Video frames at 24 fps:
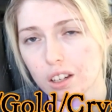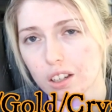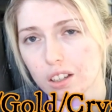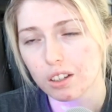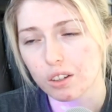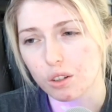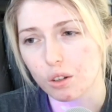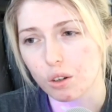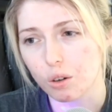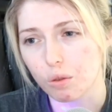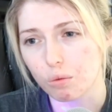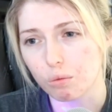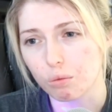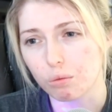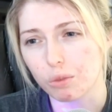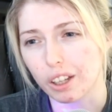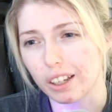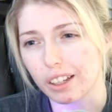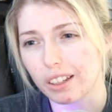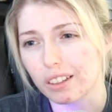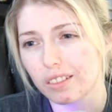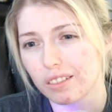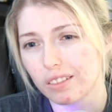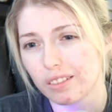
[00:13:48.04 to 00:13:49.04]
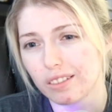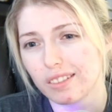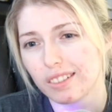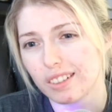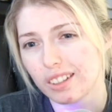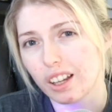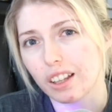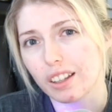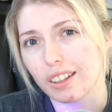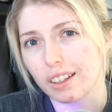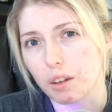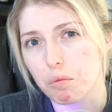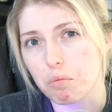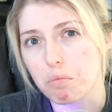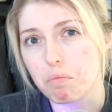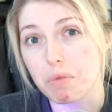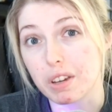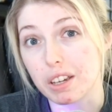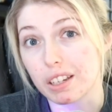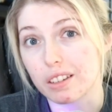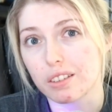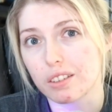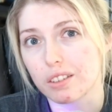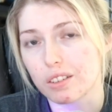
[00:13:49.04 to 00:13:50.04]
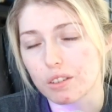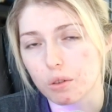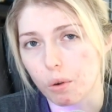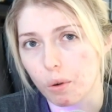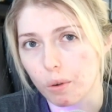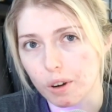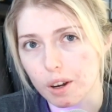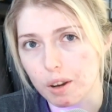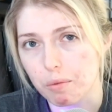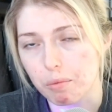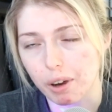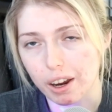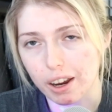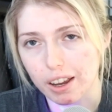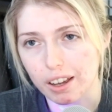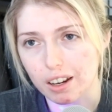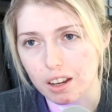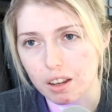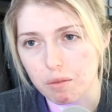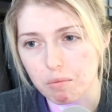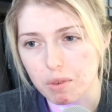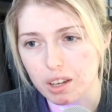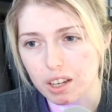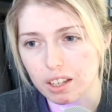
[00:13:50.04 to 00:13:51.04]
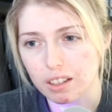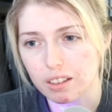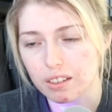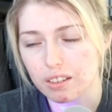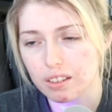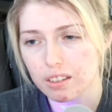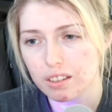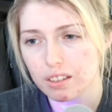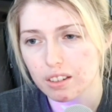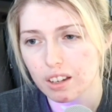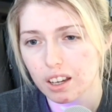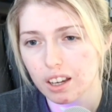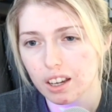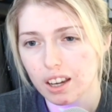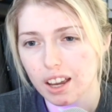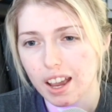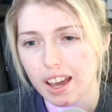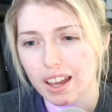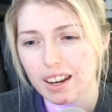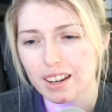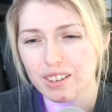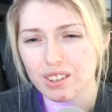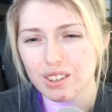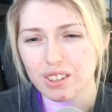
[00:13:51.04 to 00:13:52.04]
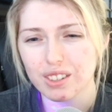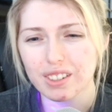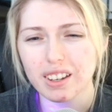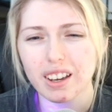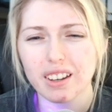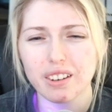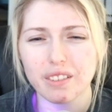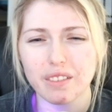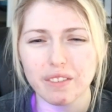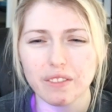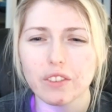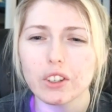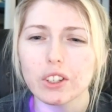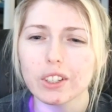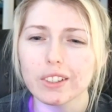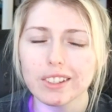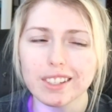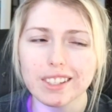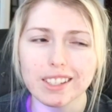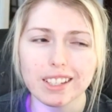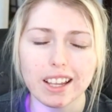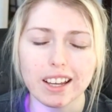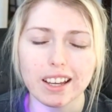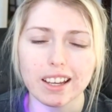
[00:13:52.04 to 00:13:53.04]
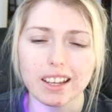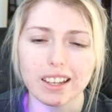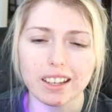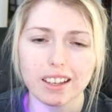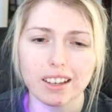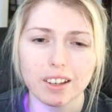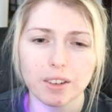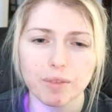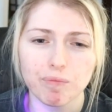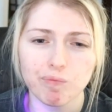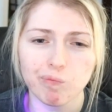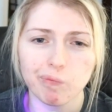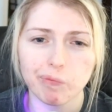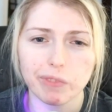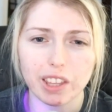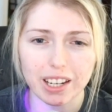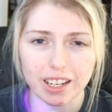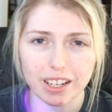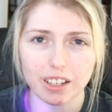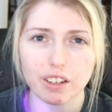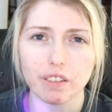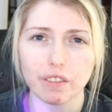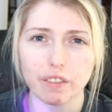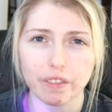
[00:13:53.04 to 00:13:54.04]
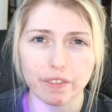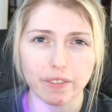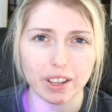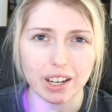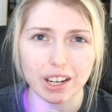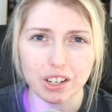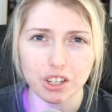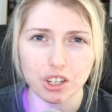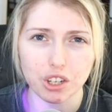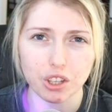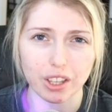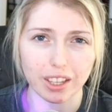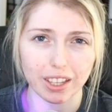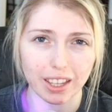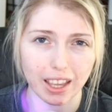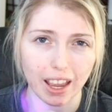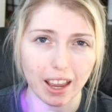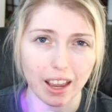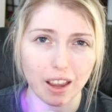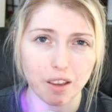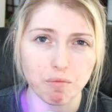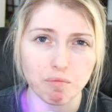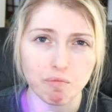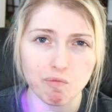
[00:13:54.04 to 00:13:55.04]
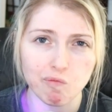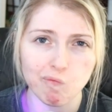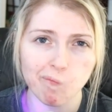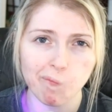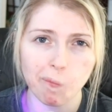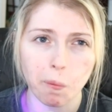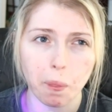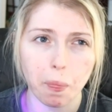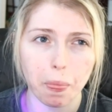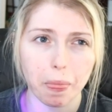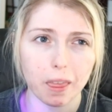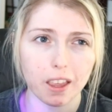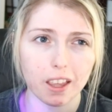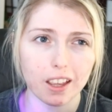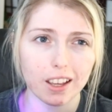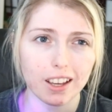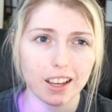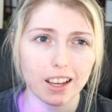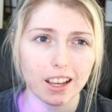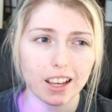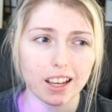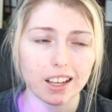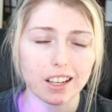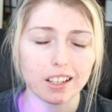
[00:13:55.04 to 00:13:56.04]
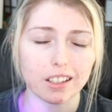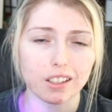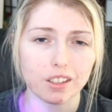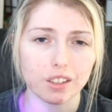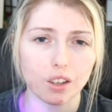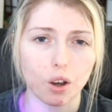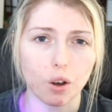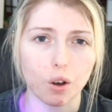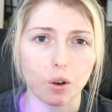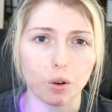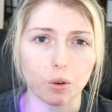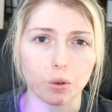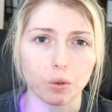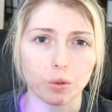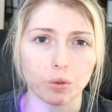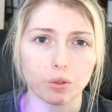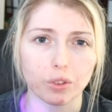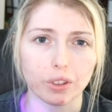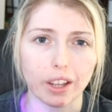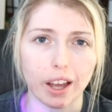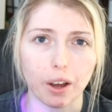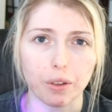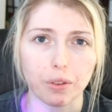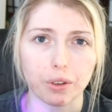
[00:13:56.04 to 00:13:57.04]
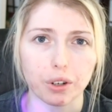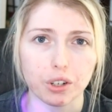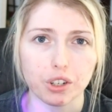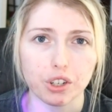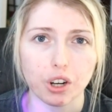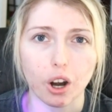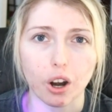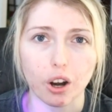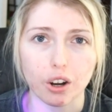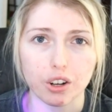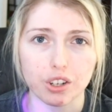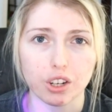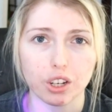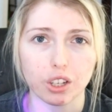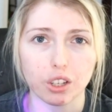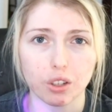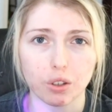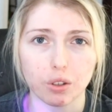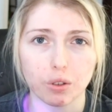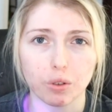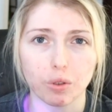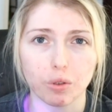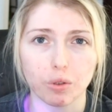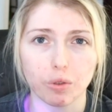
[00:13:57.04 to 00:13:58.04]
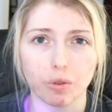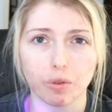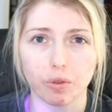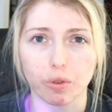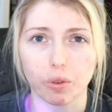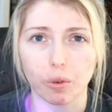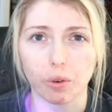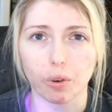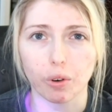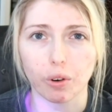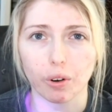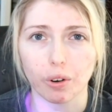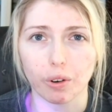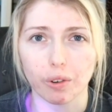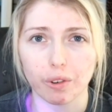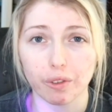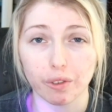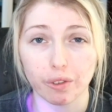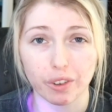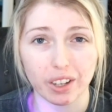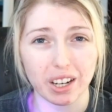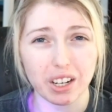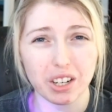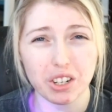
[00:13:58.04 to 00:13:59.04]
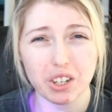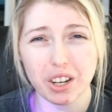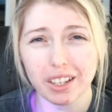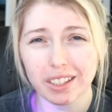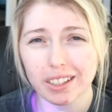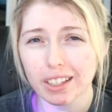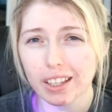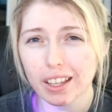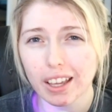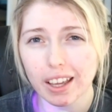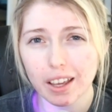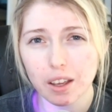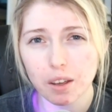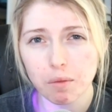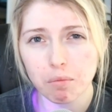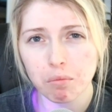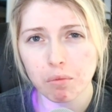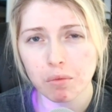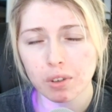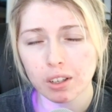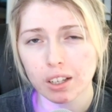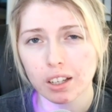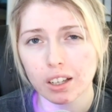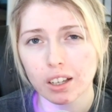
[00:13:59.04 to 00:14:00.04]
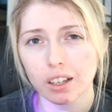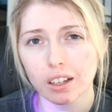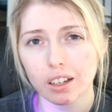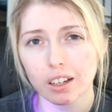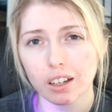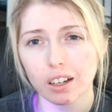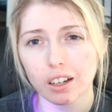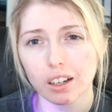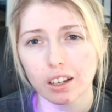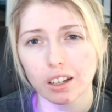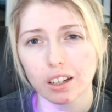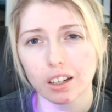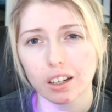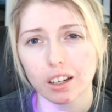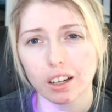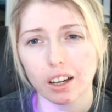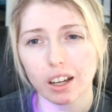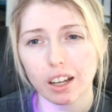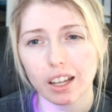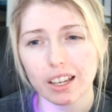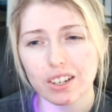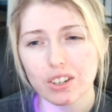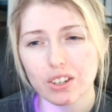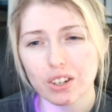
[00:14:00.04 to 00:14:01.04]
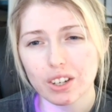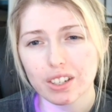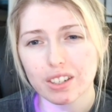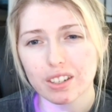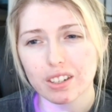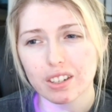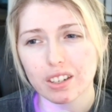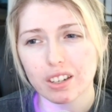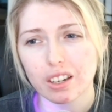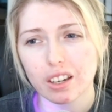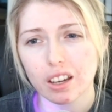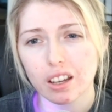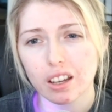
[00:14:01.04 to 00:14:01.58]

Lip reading: No, like, not like a big story by any means. And it just kind of feels like they didn't finish the game. And so now they're charging you for finishing the game. It just